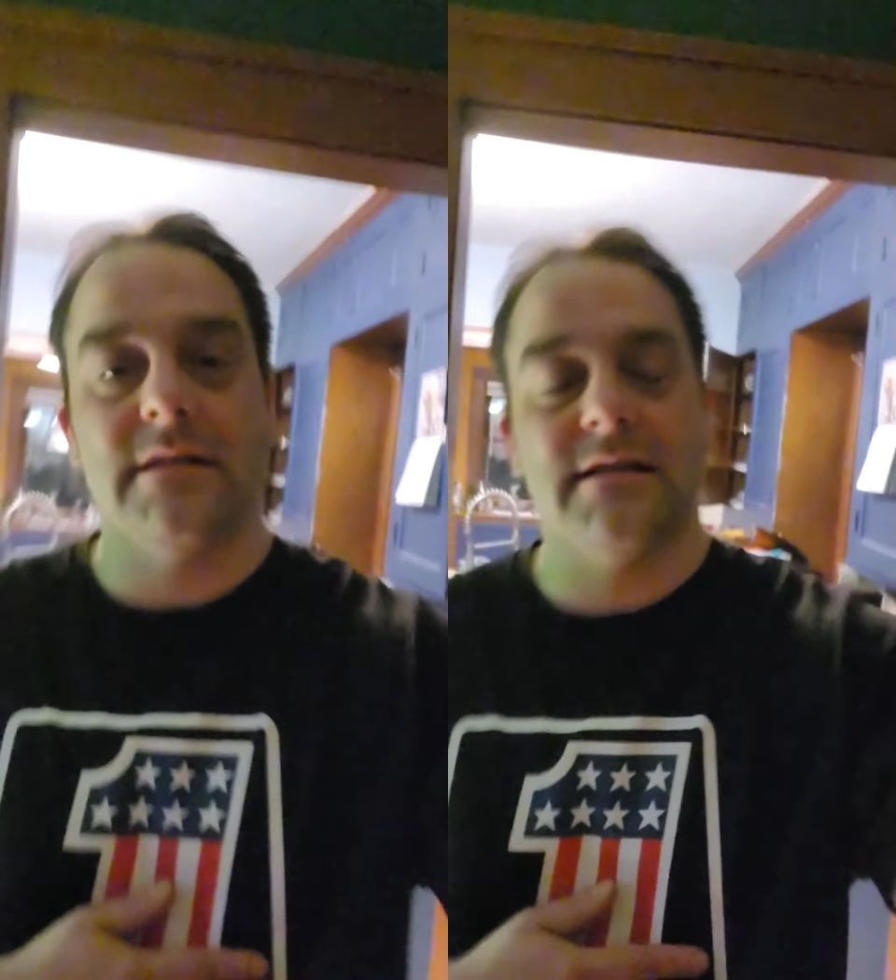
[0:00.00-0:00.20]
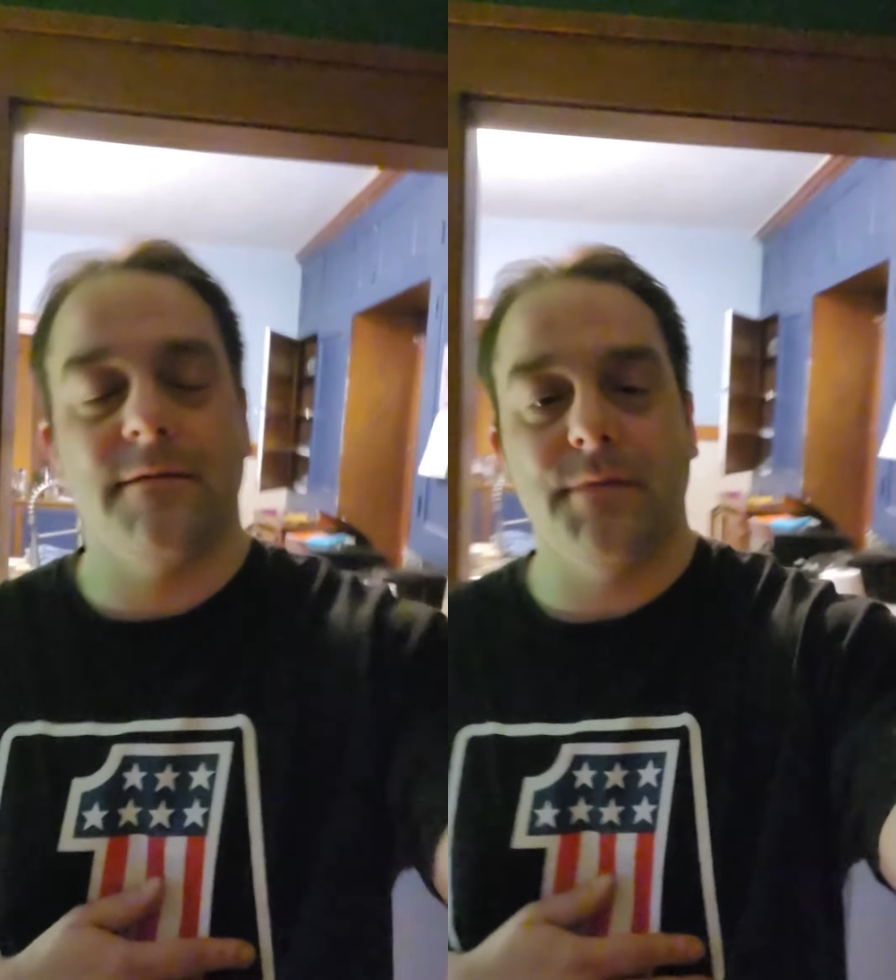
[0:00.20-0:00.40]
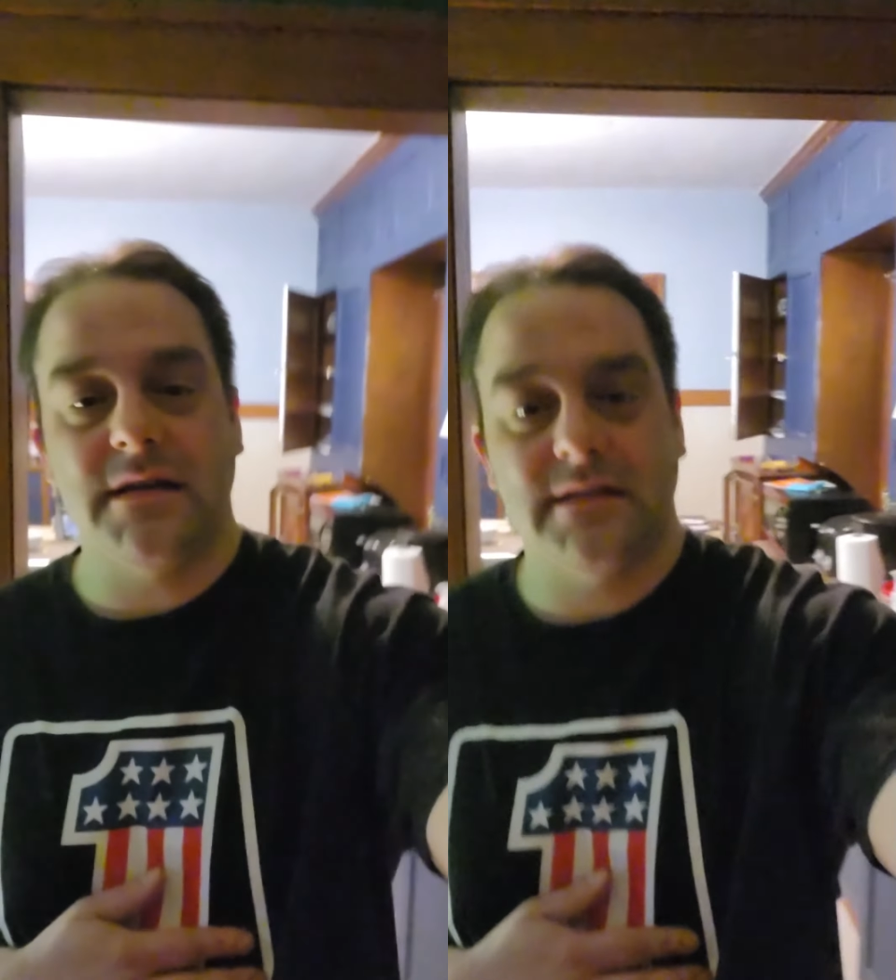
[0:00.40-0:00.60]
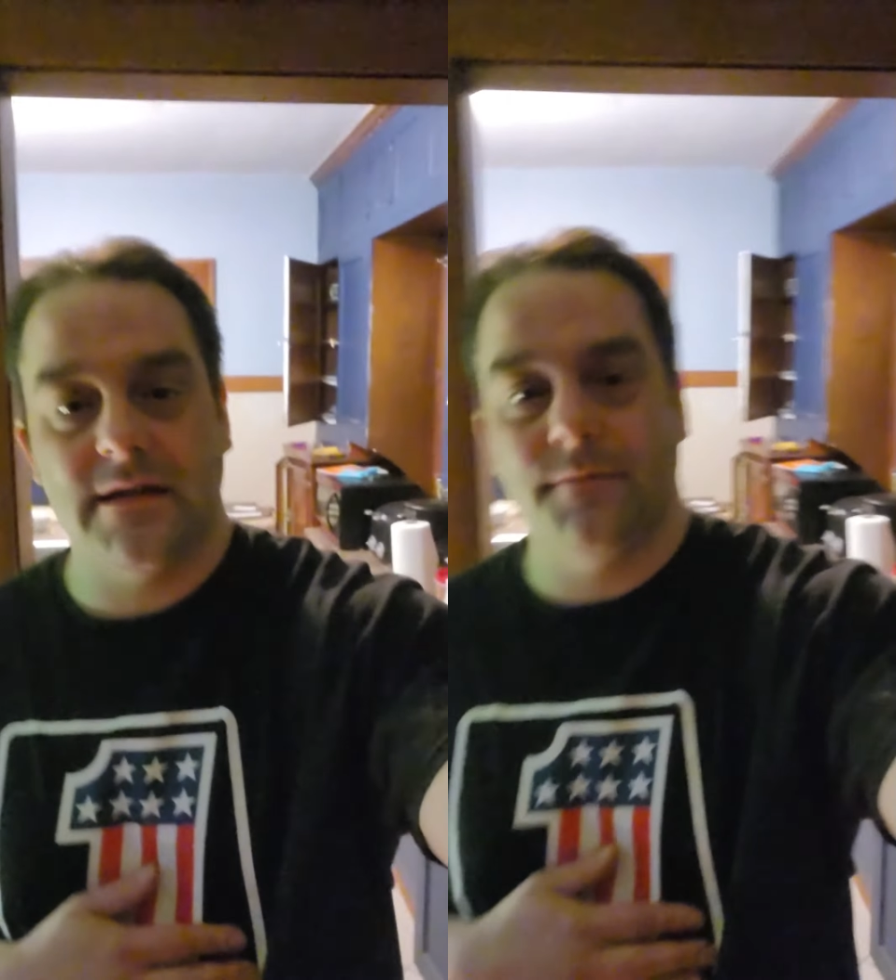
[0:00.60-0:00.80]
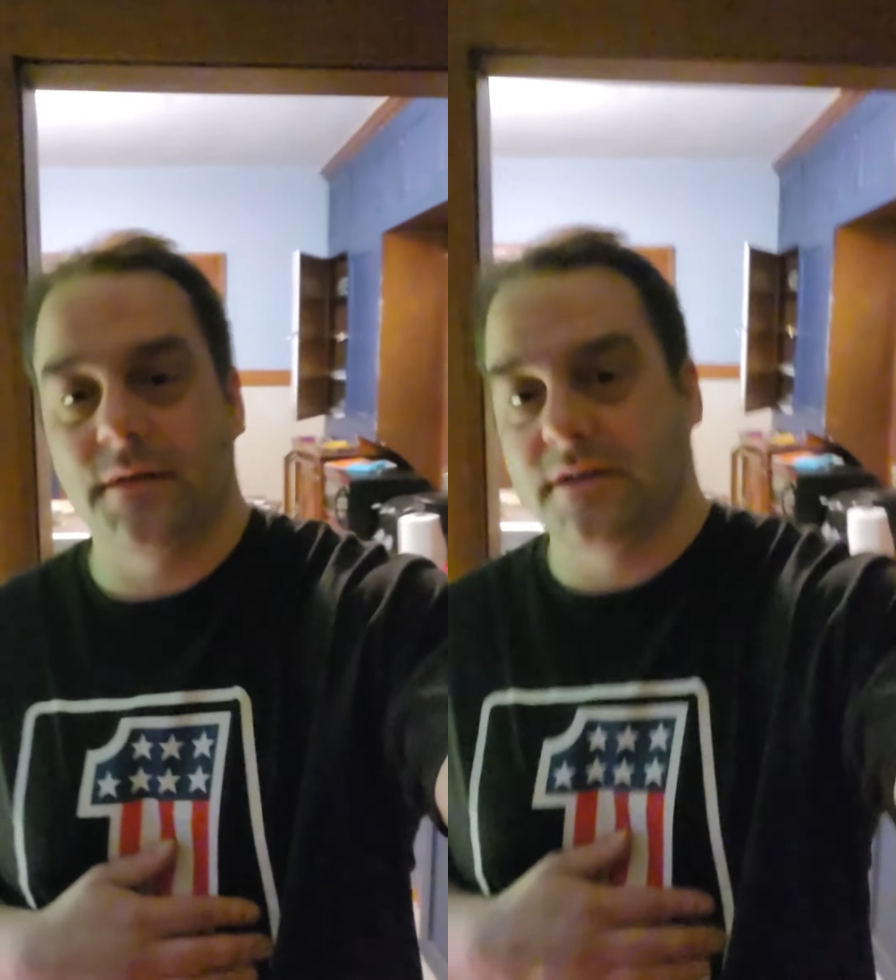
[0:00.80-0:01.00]

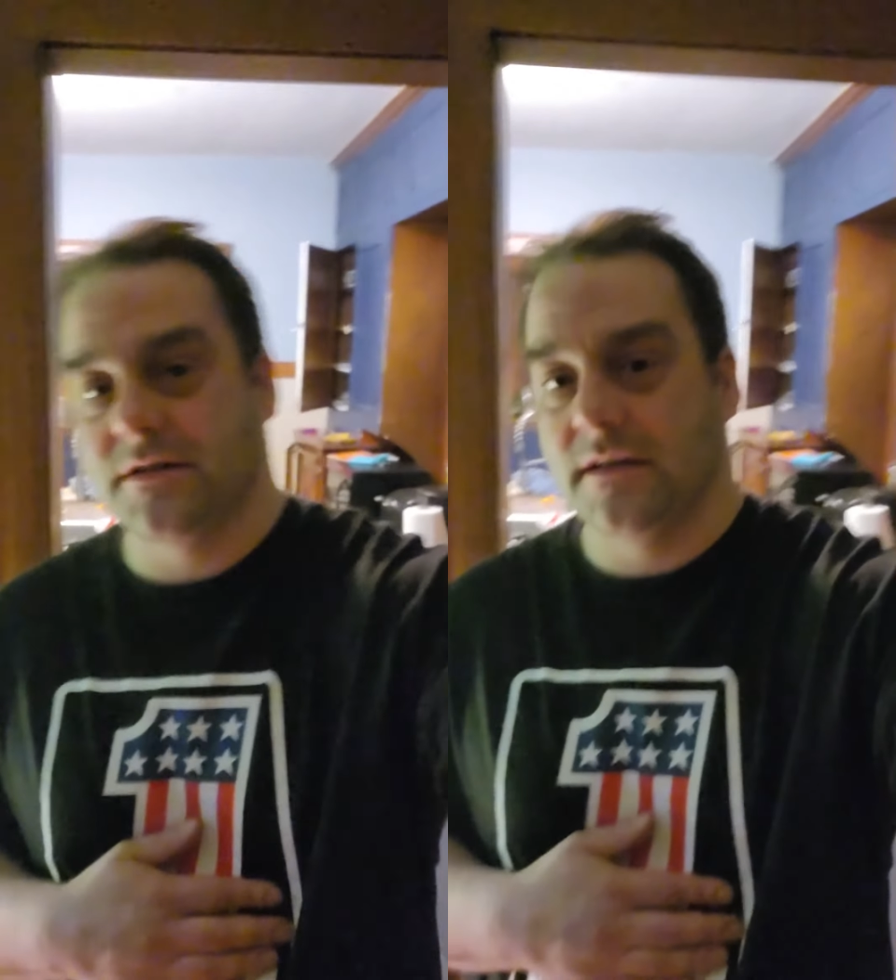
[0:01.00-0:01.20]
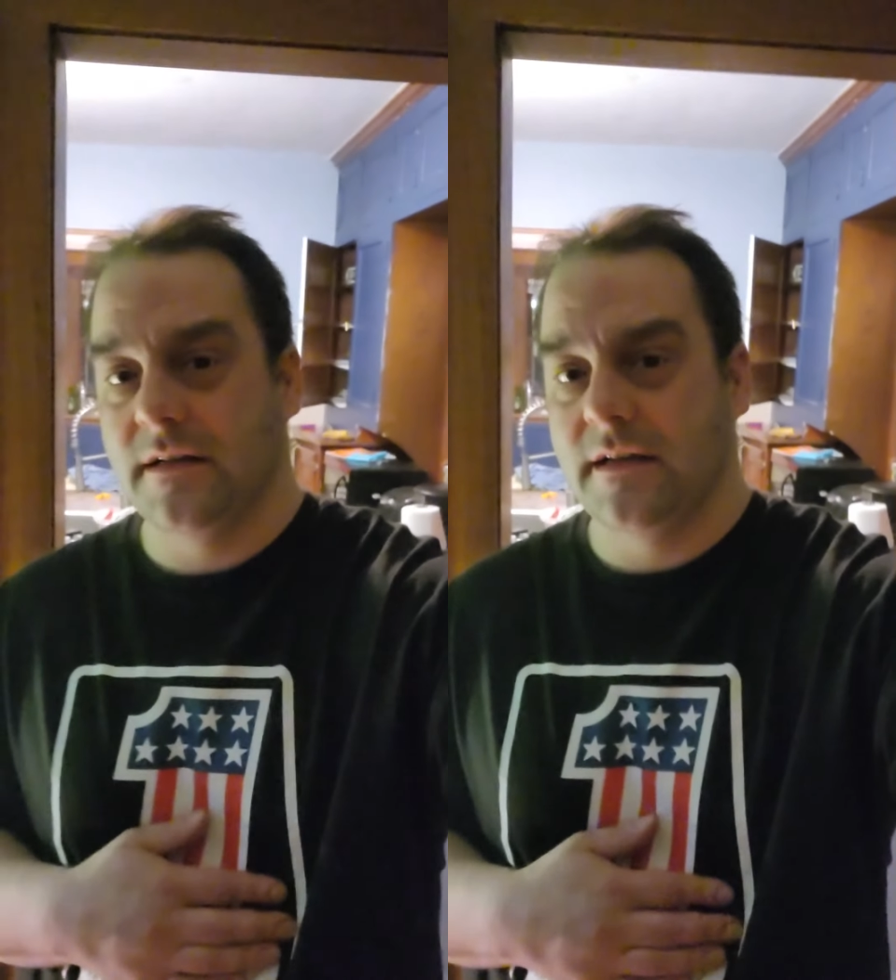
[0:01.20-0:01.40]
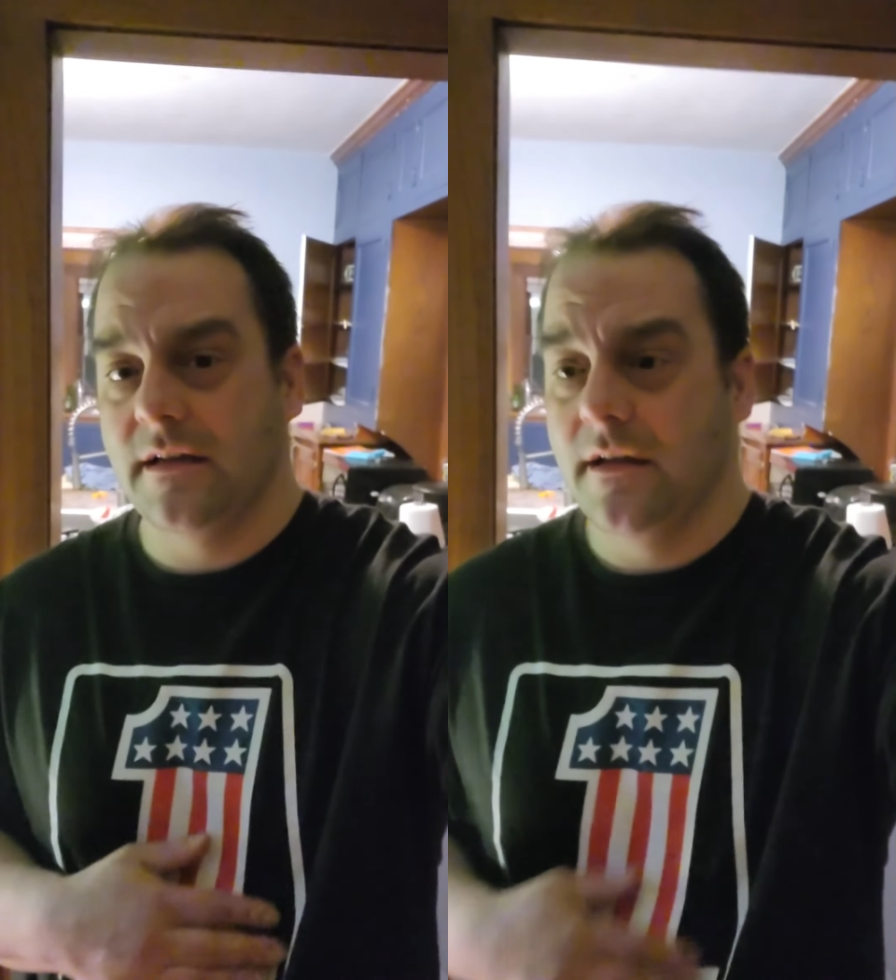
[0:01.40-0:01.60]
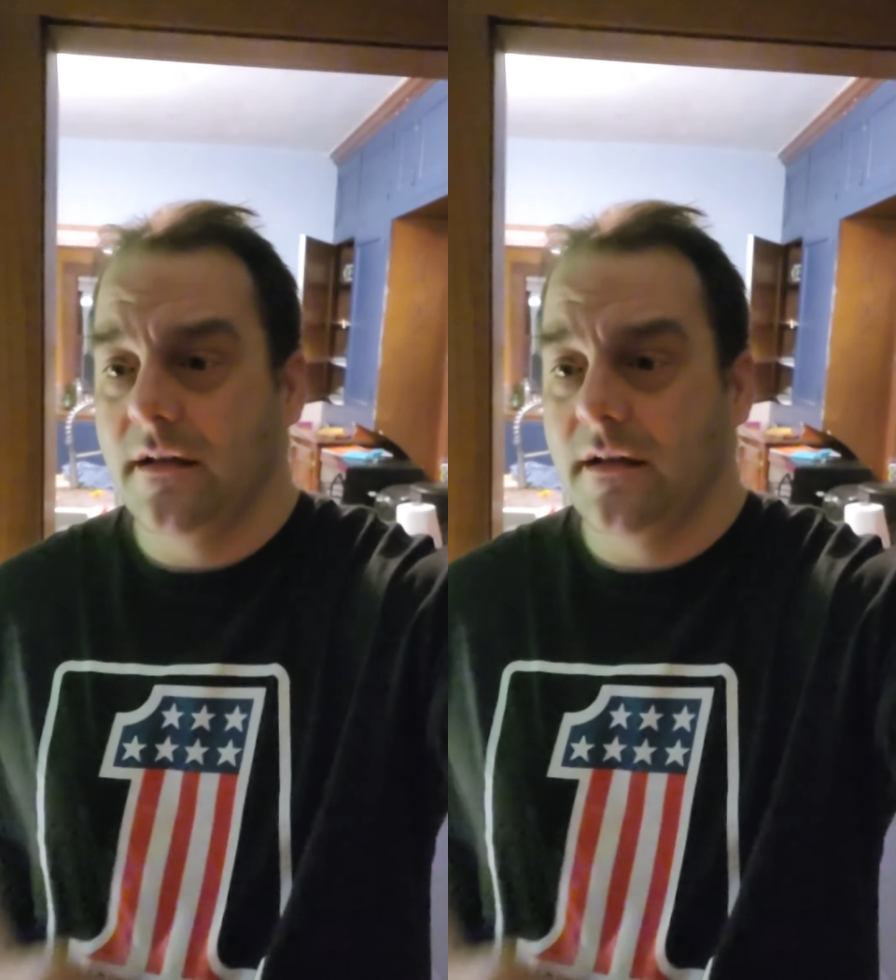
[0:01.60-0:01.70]
step-by-step on chili.